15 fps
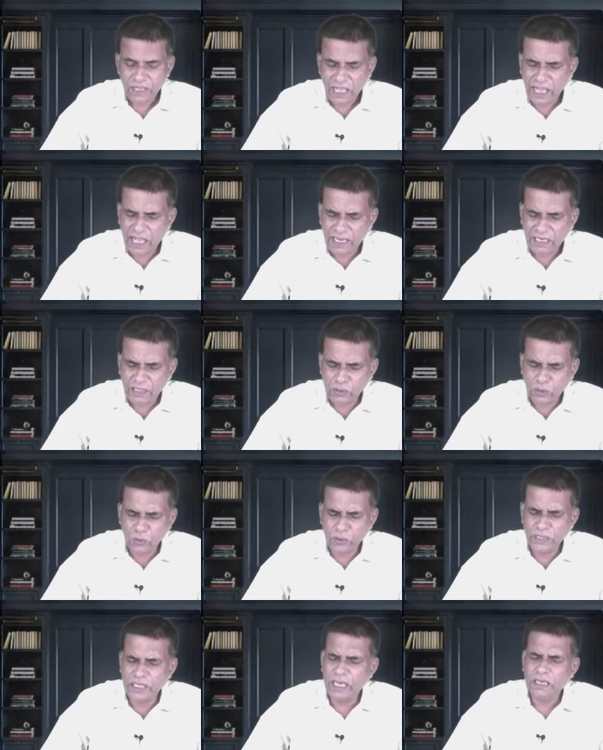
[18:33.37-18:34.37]

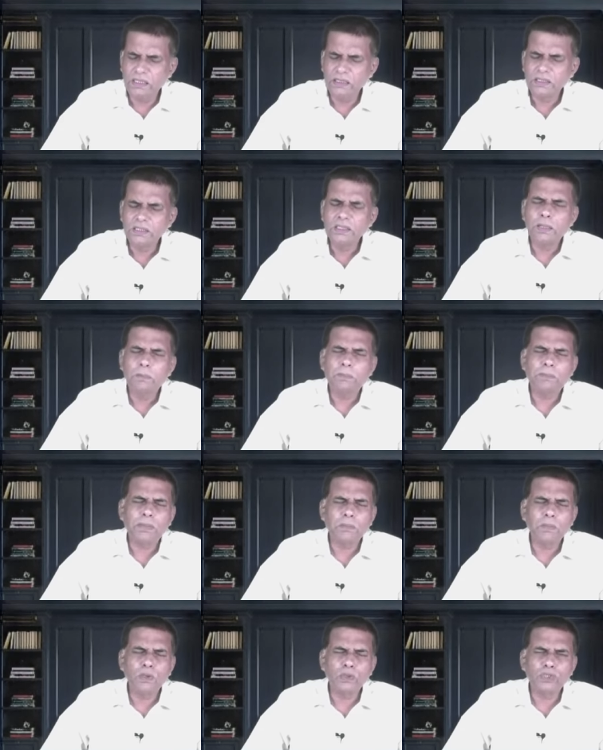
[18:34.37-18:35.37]
hallelujah
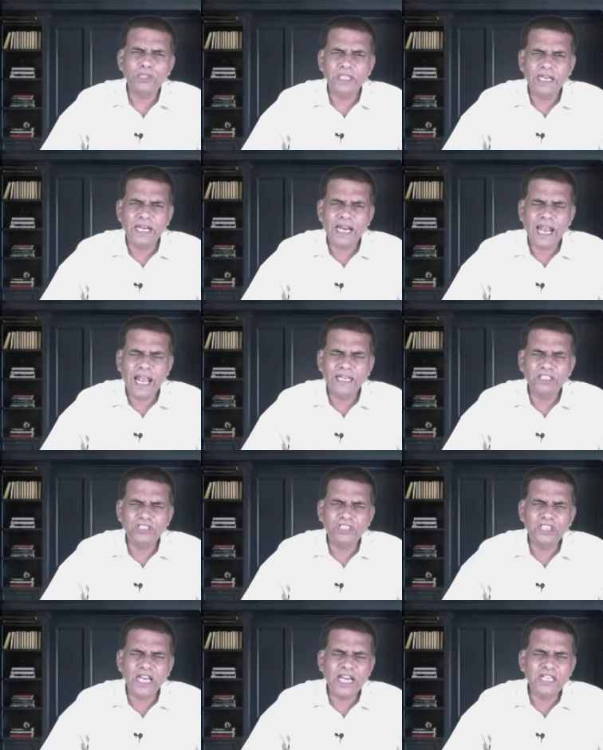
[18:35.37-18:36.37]
promotion and
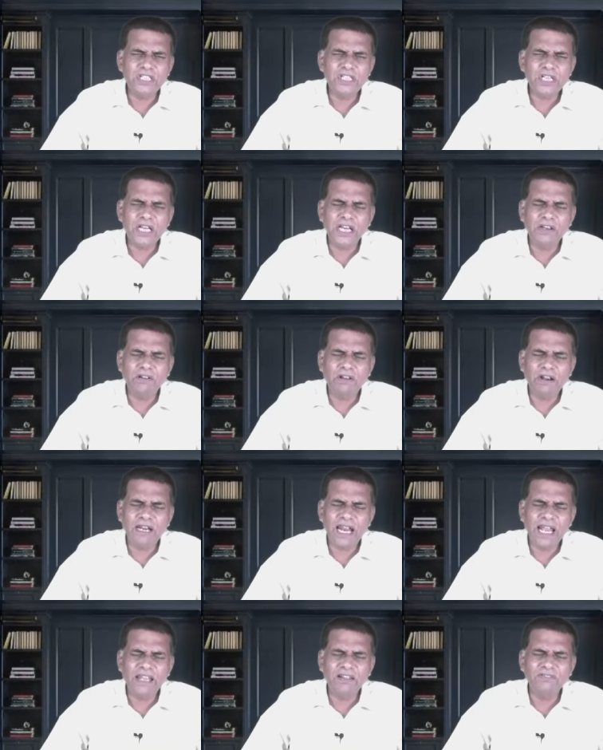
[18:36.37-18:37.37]
change in your
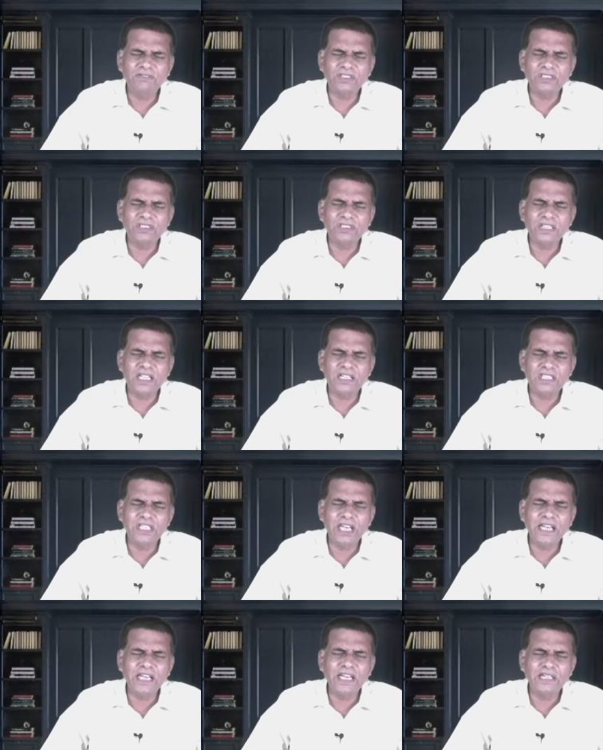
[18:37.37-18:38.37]
life sister
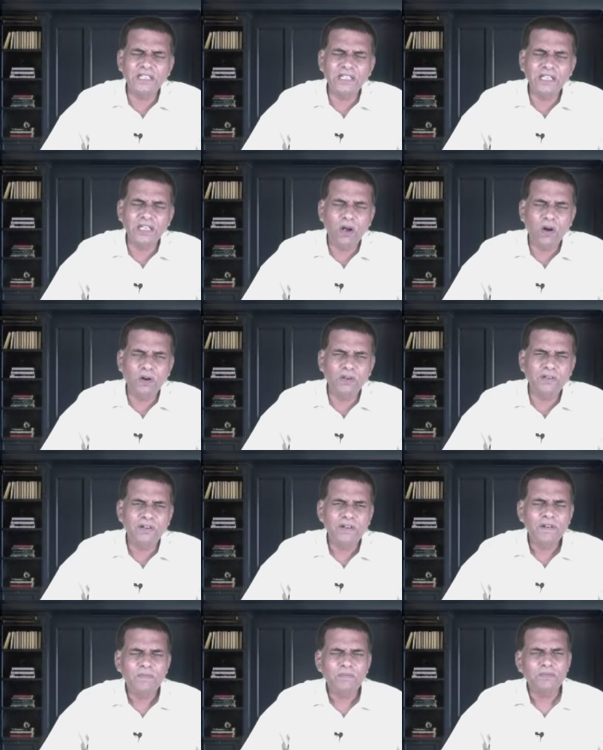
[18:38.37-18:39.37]
Janine Dillon
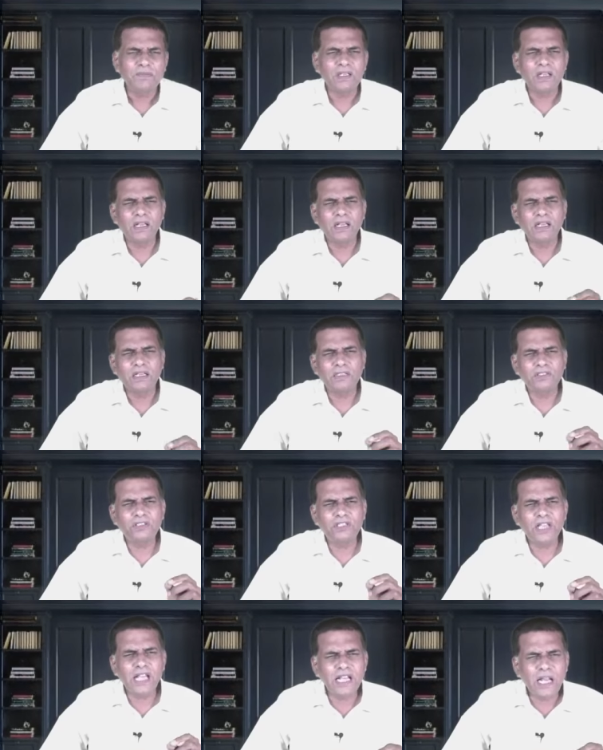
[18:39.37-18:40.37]
uh,
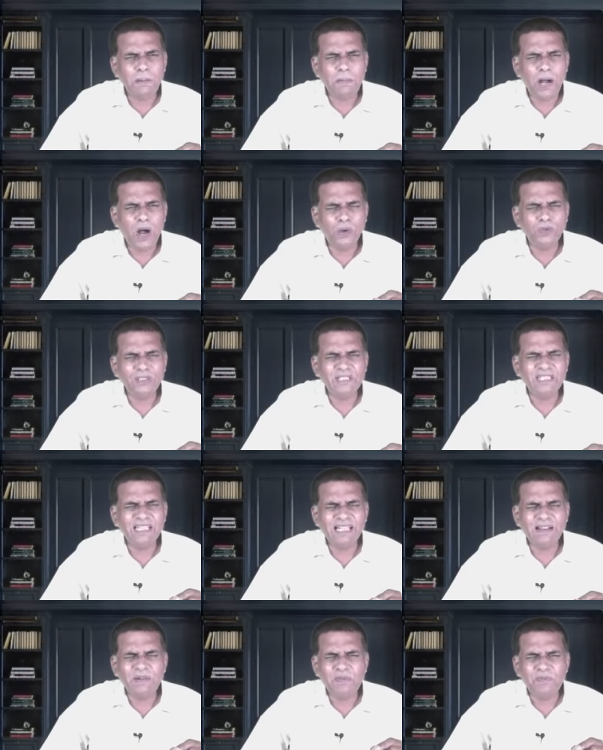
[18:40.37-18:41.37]
think about
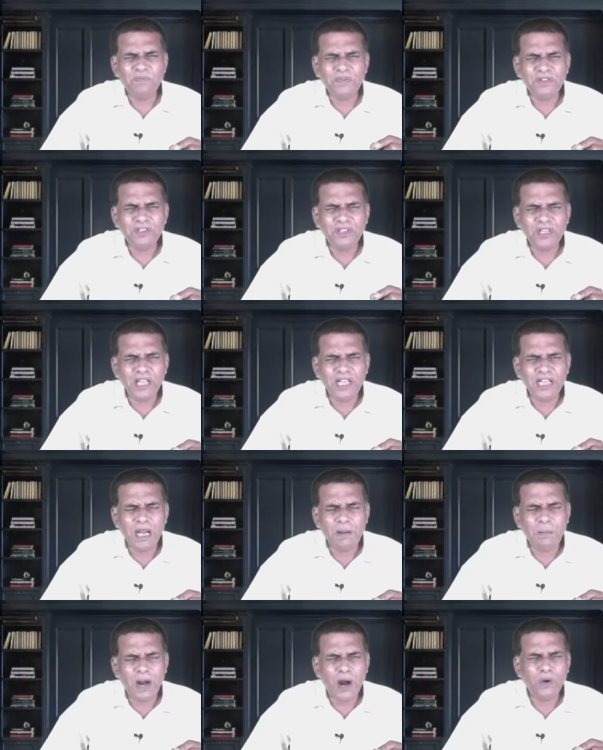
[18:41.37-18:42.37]
the um, think
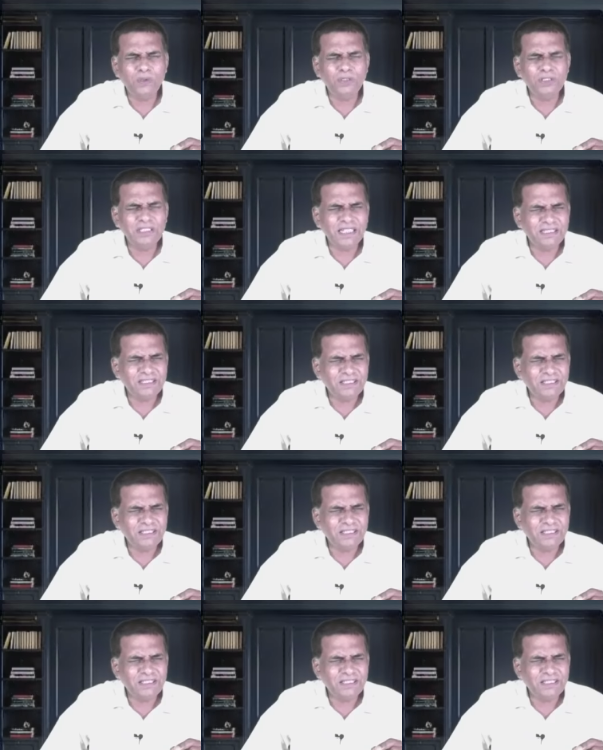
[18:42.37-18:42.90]
about the